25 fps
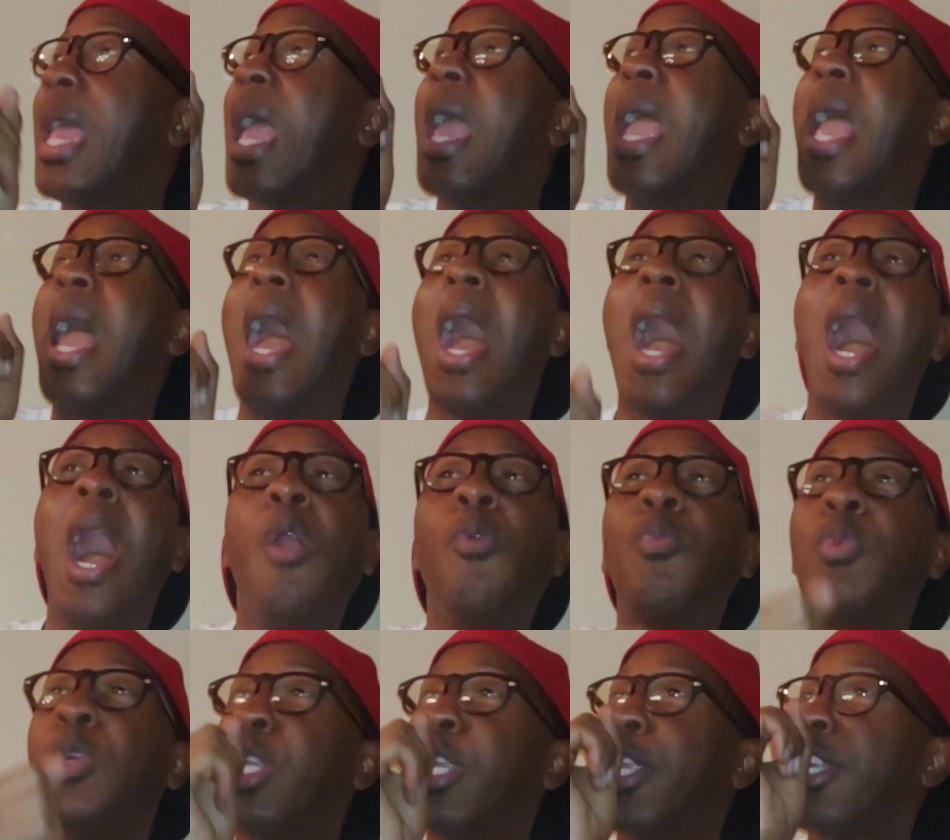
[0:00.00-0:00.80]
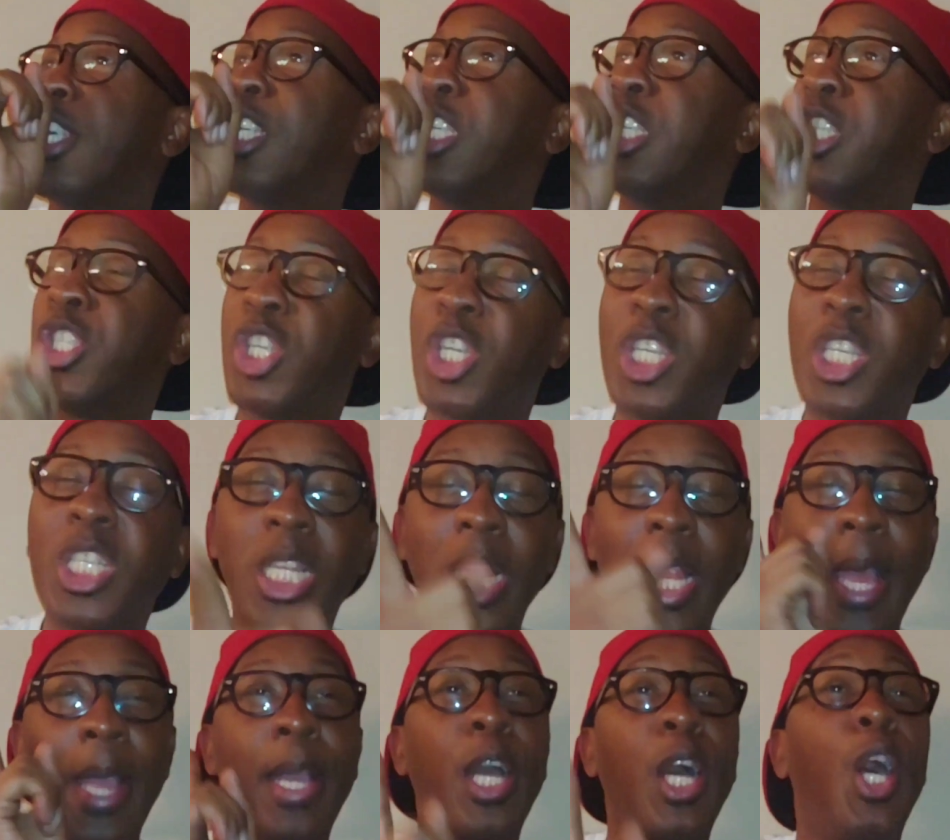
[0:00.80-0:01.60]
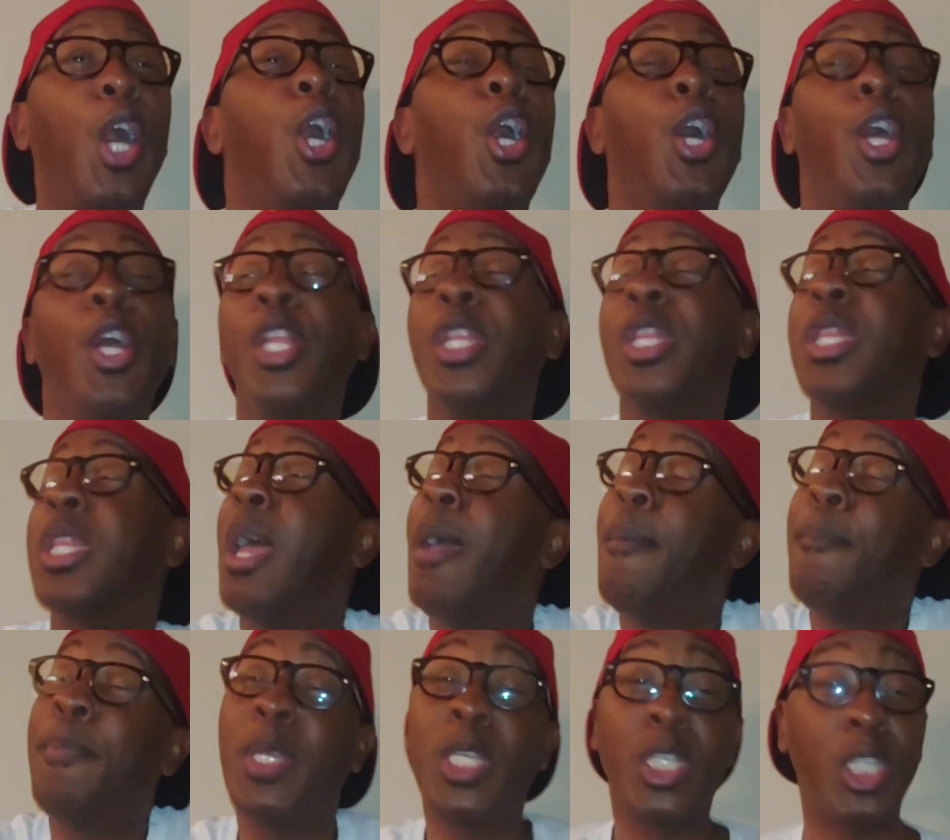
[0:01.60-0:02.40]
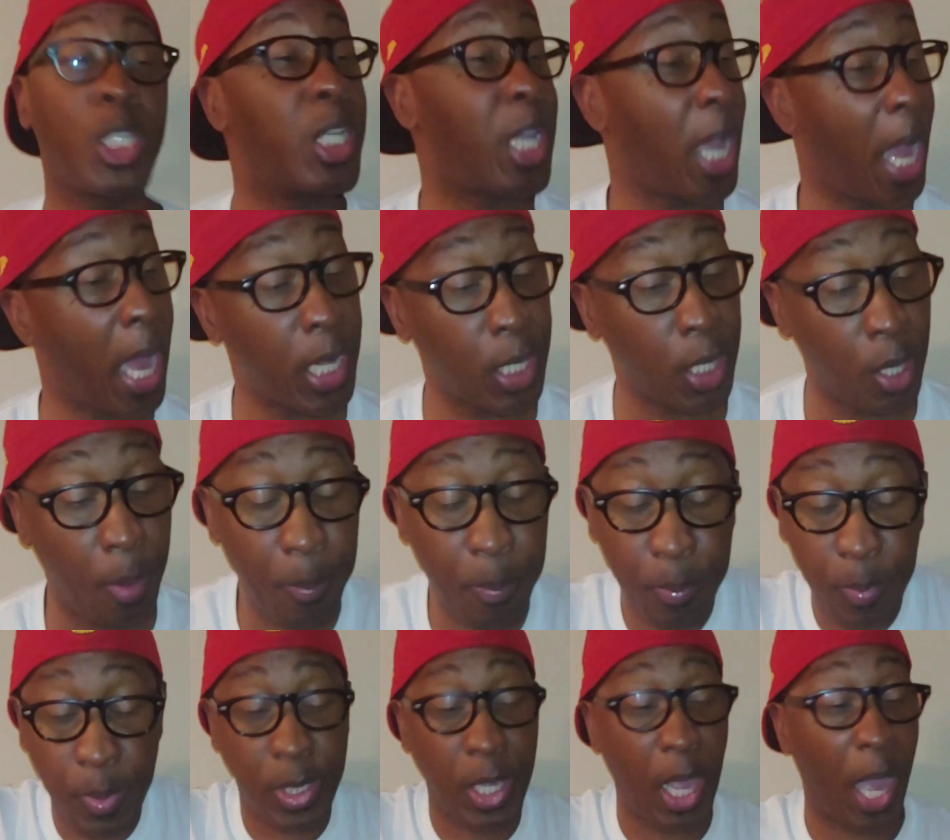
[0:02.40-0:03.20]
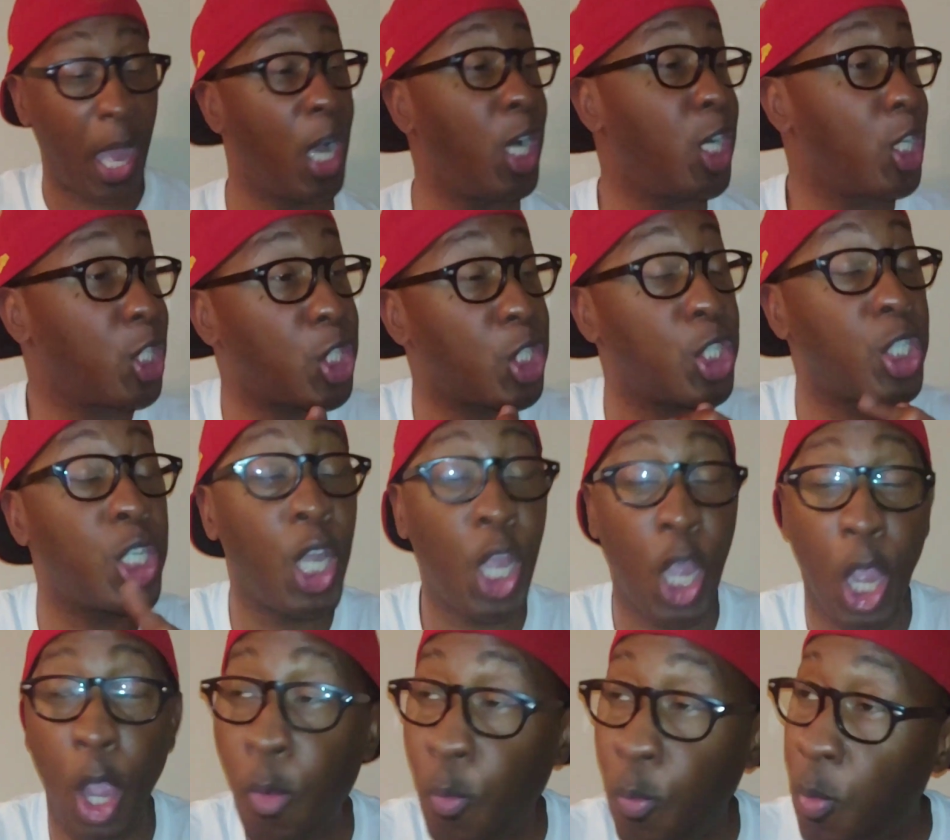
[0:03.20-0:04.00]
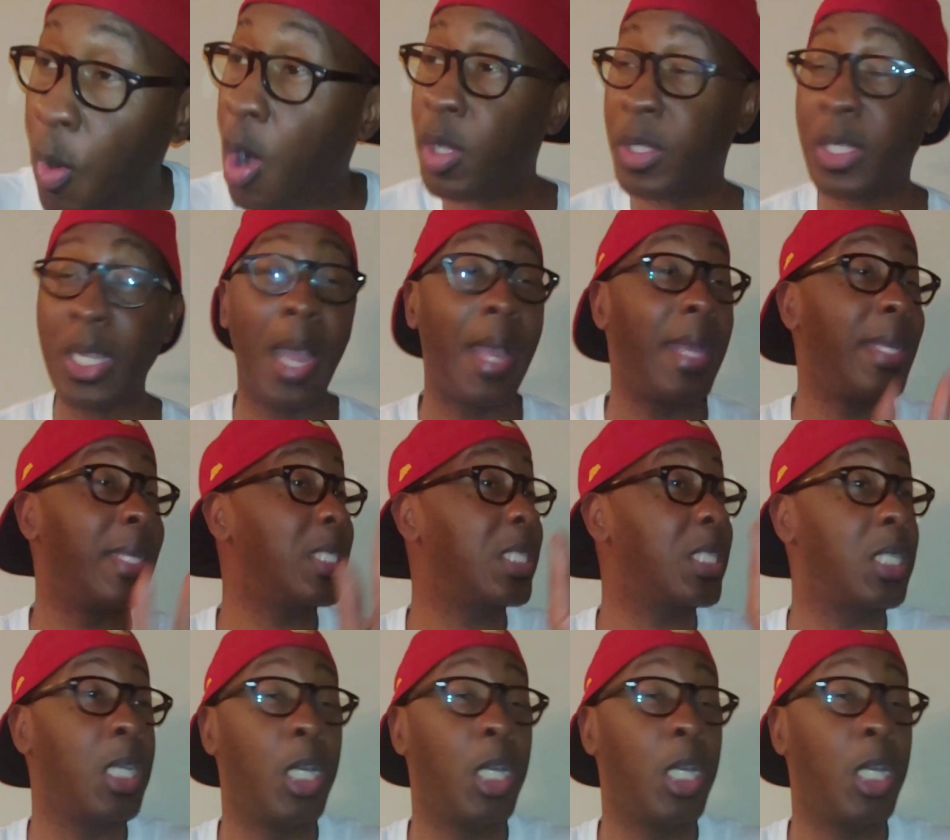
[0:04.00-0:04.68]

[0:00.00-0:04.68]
And I would have did just like her. That bitch got up, got her shit, and walked out and